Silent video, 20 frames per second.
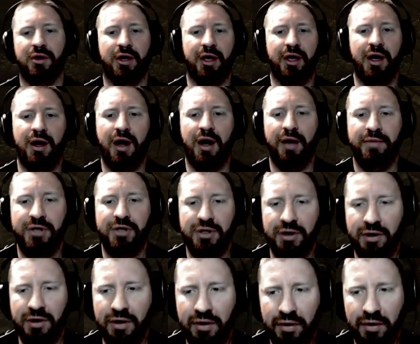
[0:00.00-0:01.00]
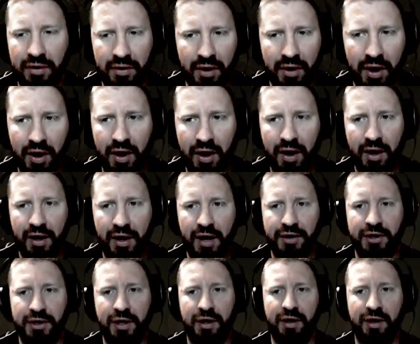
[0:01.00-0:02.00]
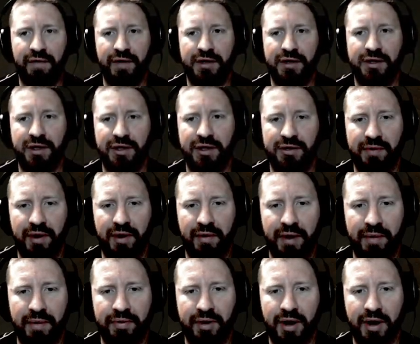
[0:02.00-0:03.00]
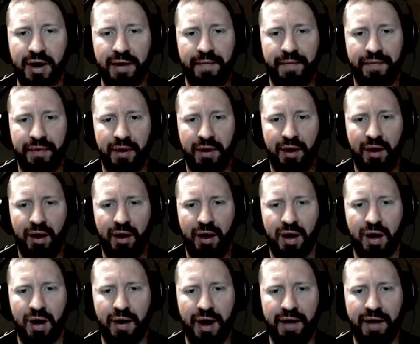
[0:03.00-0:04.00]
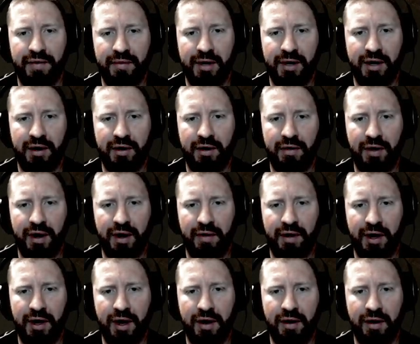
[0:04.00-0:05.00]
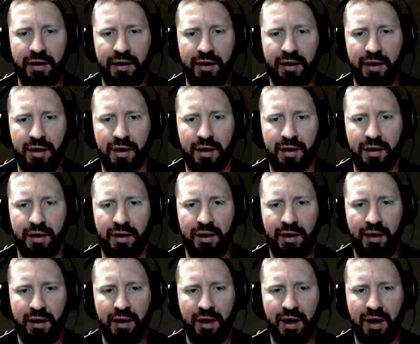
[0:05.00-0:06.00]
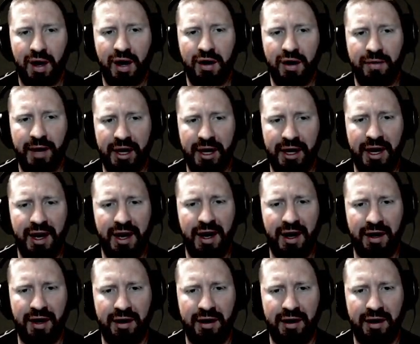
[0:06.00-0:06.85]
Again, I'm still not entirely convinced that that's what I want to play. Oh, I have the meteor going on right now. Oh my god!